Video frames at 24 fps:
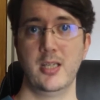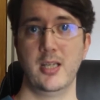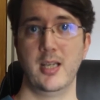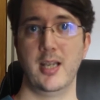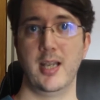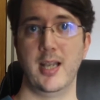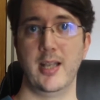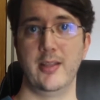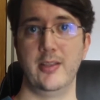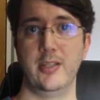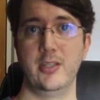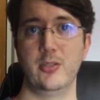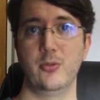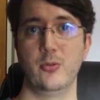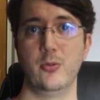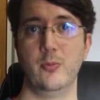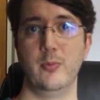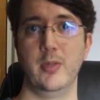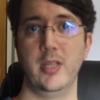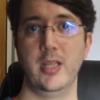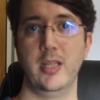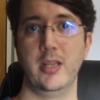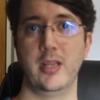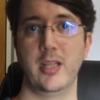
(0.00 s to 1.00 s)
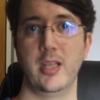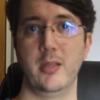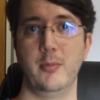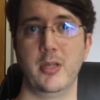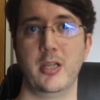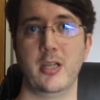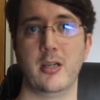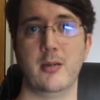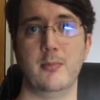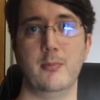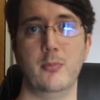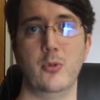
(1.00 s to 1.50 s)
and this will mean they
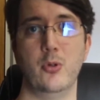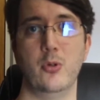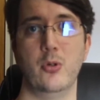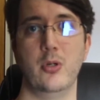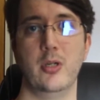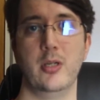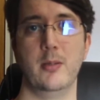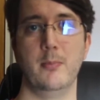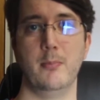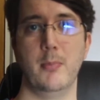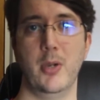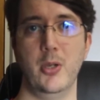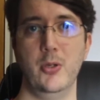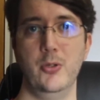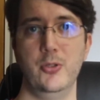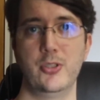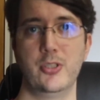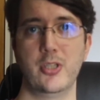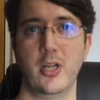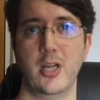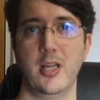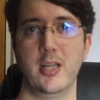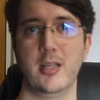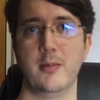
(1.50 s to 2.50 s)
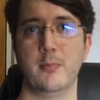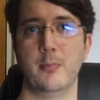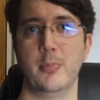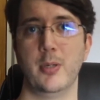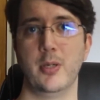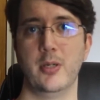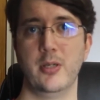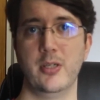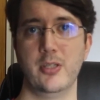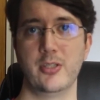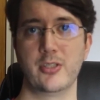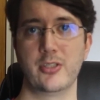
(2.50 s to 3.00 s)
become more emotionally and
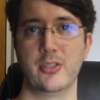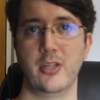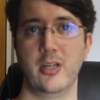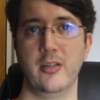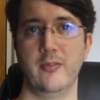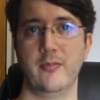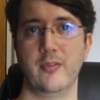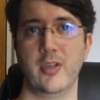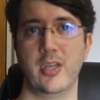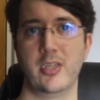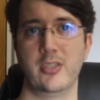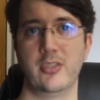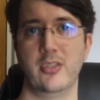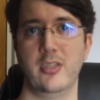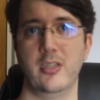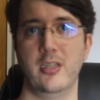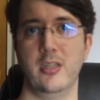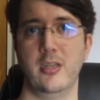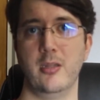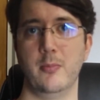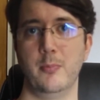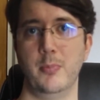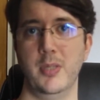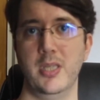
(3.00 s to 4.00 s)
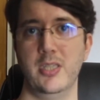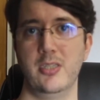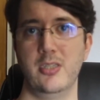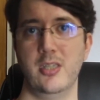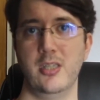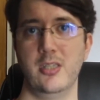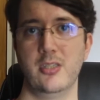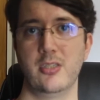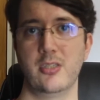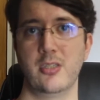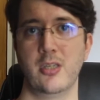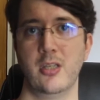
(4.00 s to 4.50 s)
personally invested in the
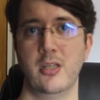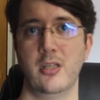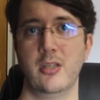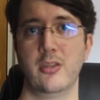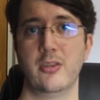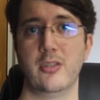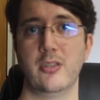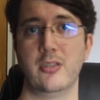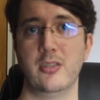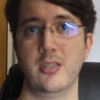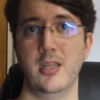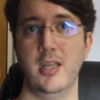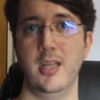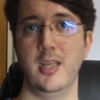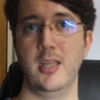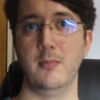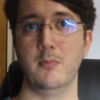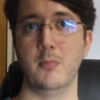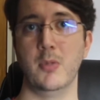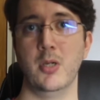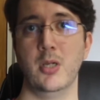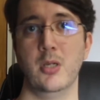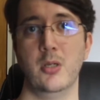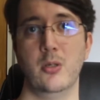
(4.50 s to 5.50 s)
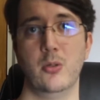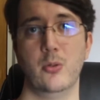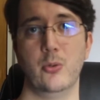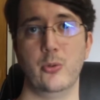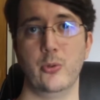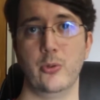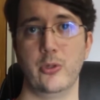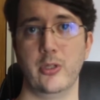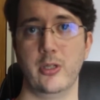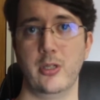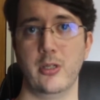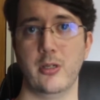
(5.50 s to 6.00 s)
business, the team, or
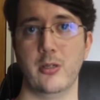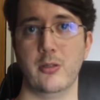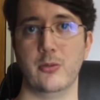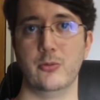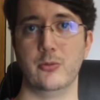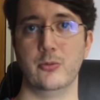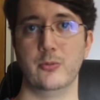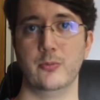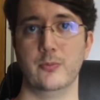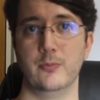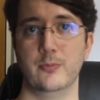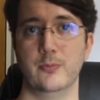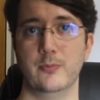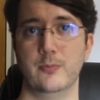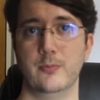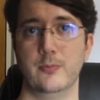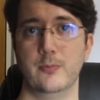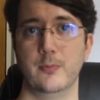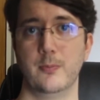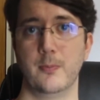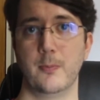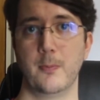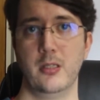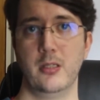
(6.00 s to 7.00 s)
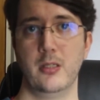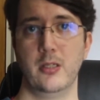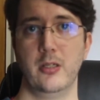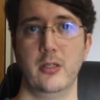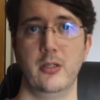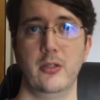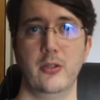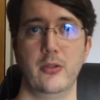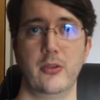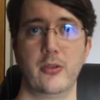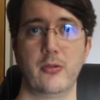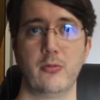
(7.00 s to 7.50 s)
the goal.
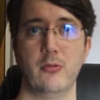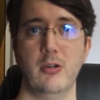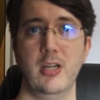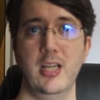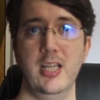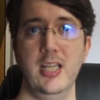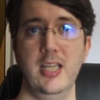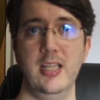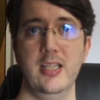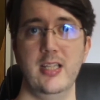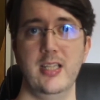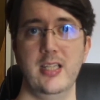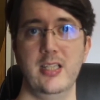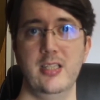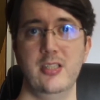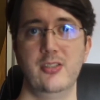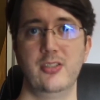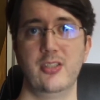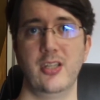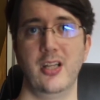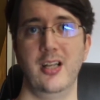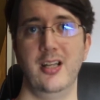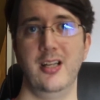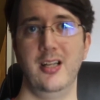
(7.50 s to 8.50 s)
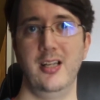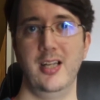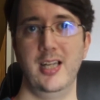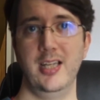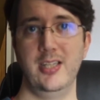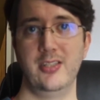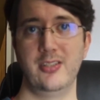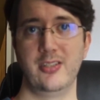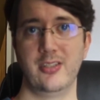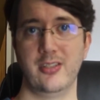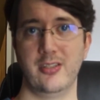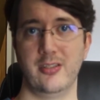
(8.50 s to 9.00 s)
3 is
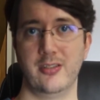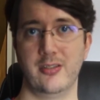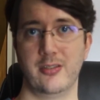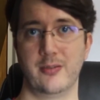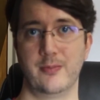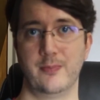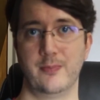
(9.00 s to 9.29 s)
listen.